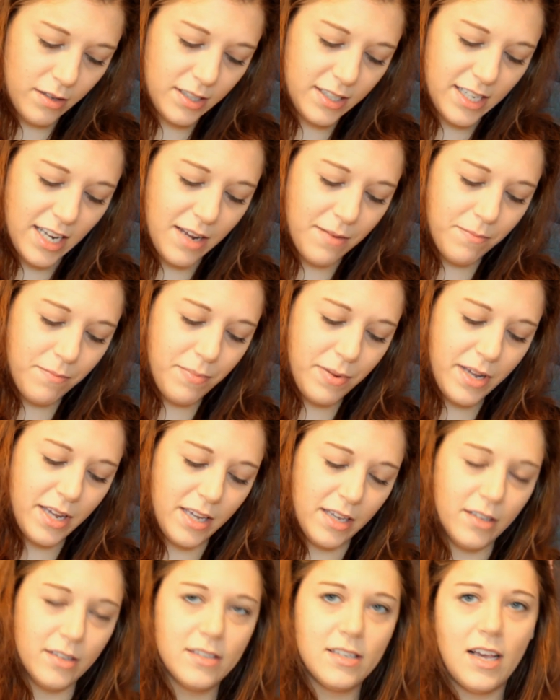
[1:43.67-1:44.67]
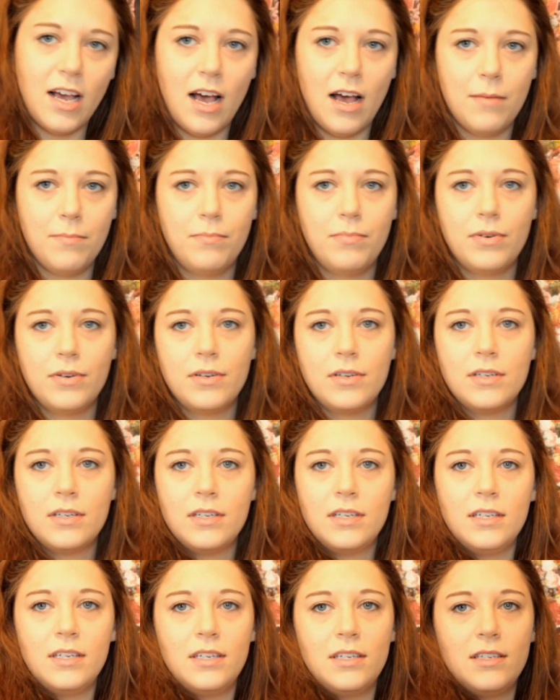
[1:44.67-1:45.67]
same peel top
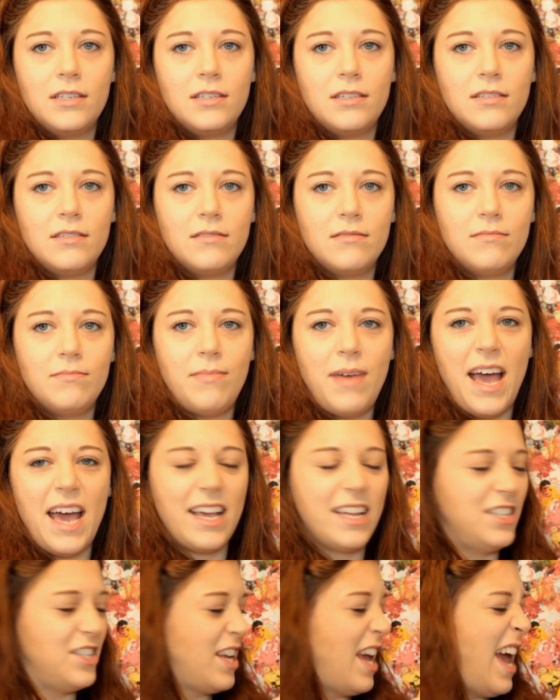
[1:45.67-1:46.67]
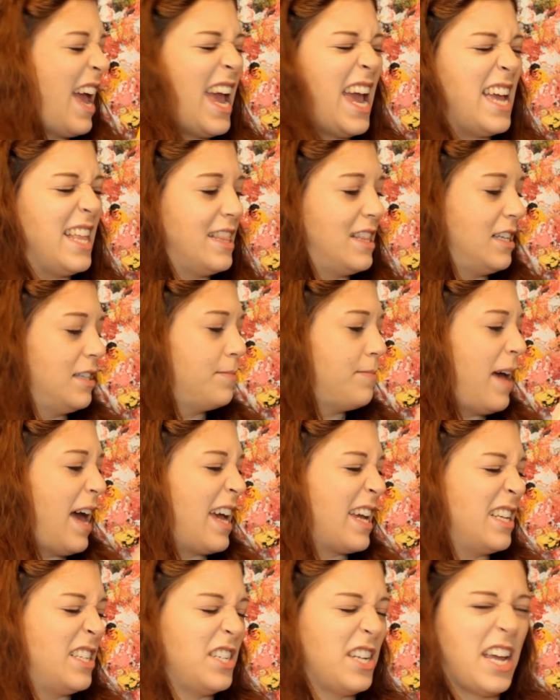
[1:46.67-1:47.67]
packaging. I hate that
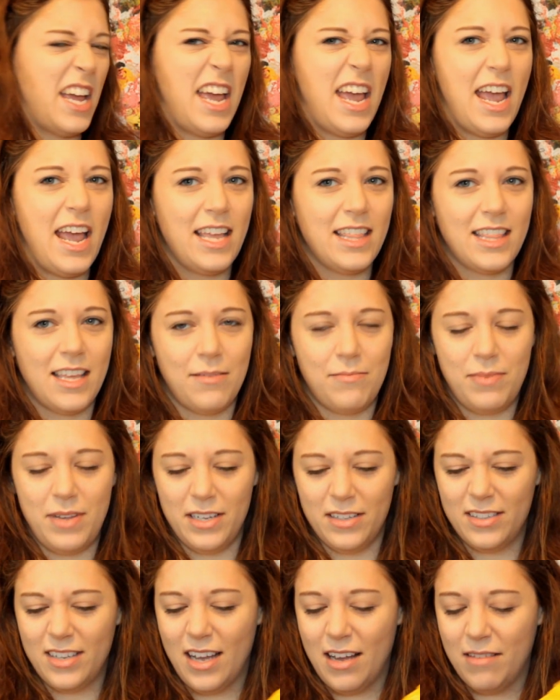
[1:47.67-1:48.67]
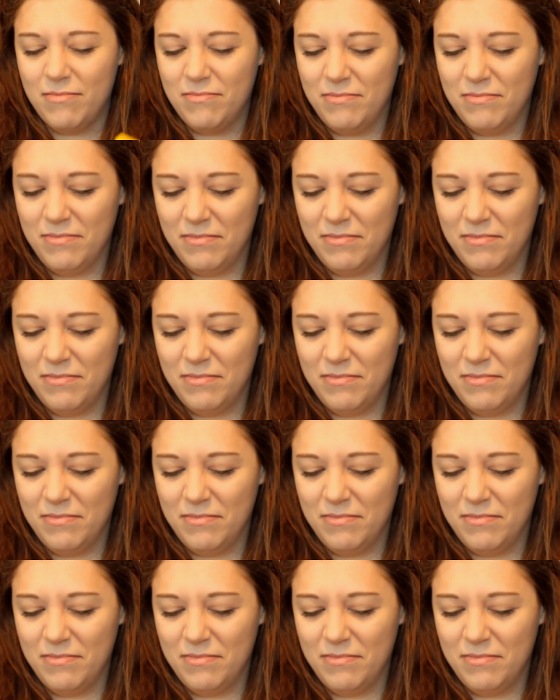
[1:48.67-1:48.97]
packaging. I hate that peel top.